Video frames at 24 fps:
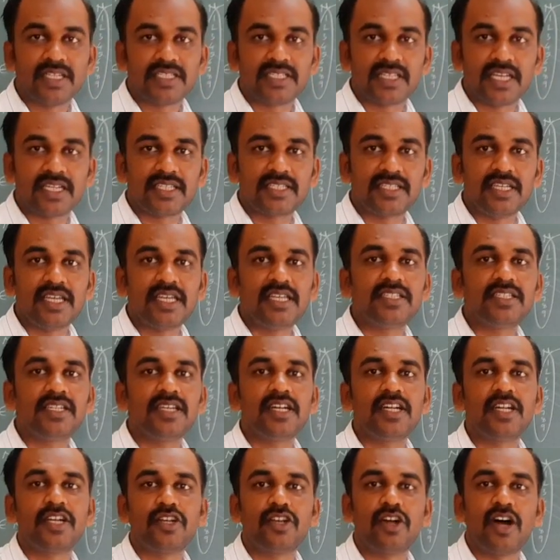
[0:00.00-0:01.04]
This x is
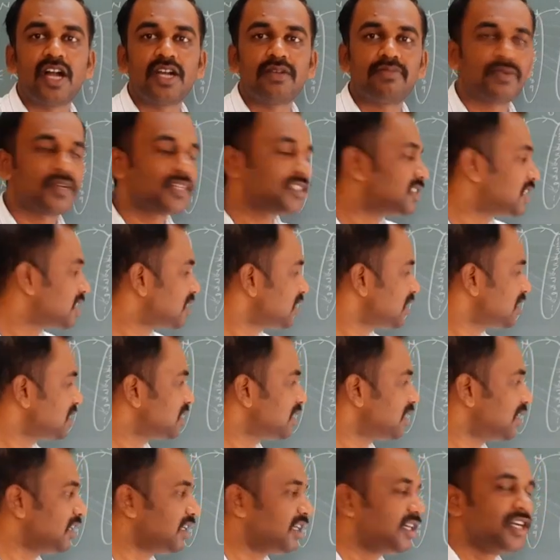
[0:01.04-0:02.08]
not present
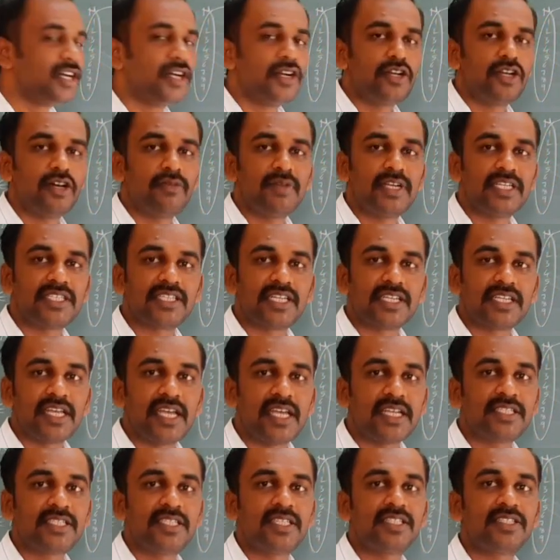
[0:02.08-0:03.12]
in the domain set.
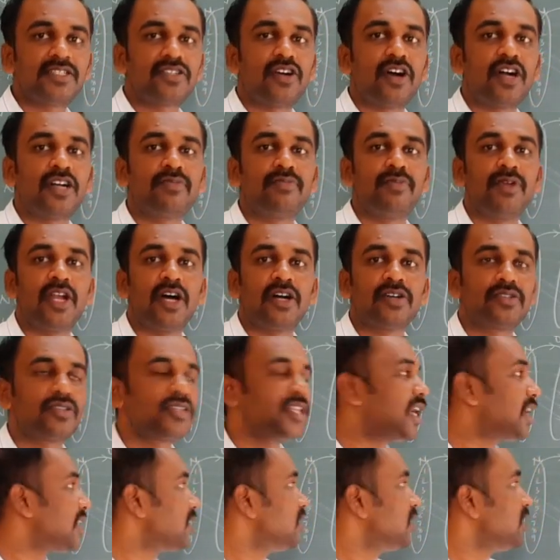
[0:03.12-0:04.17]
X is not belong
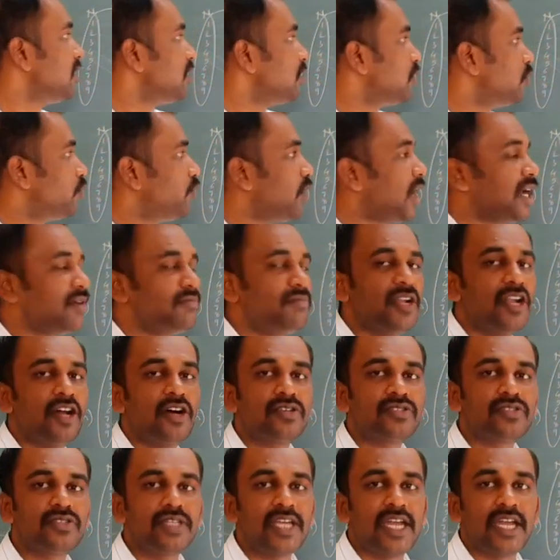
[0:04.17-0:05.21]
to n. Y
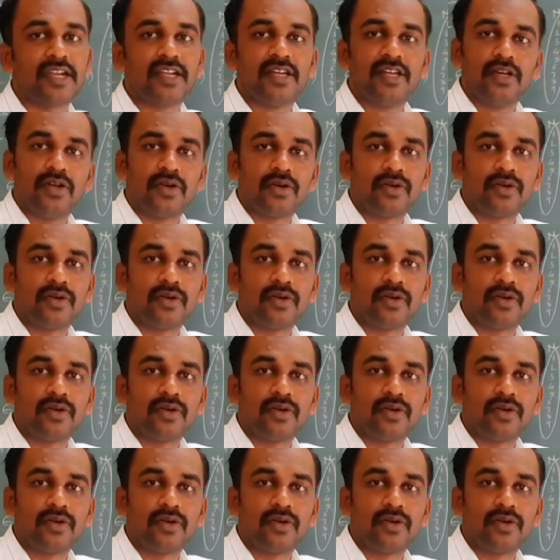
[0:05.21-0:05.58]
belongs to n.